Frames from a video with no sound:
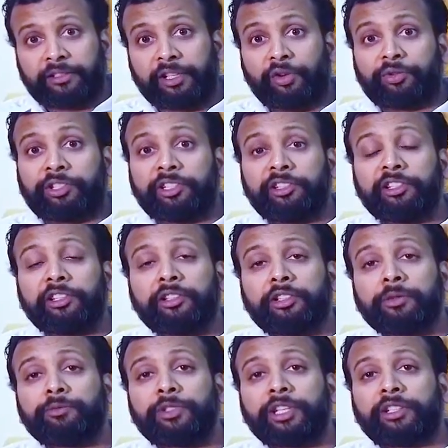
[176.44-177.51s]
Now this is a
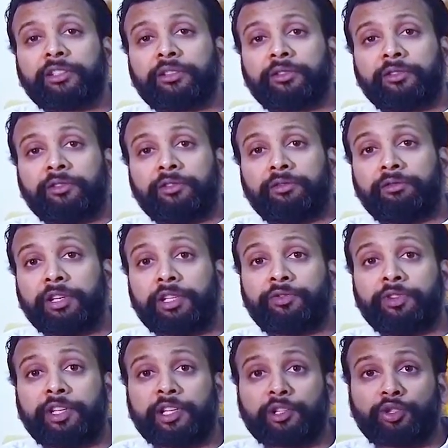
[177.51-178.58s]
subject
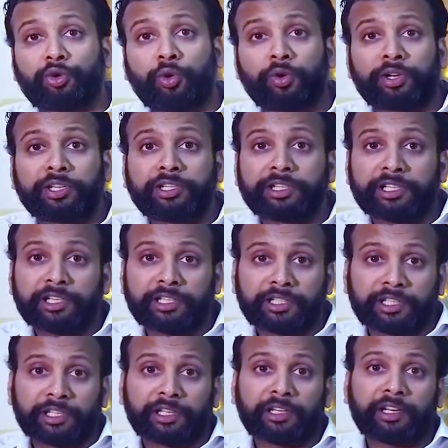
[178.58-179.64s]
which we can talk in
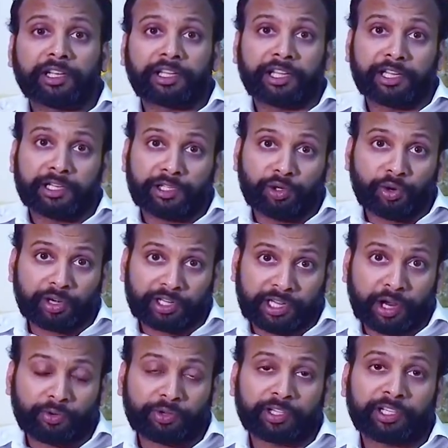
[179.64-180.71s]
detail. Again, your
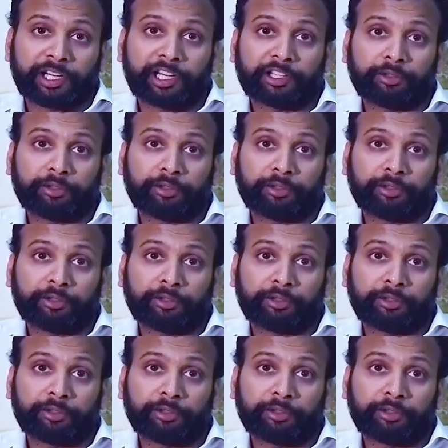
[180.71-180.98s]
accountant can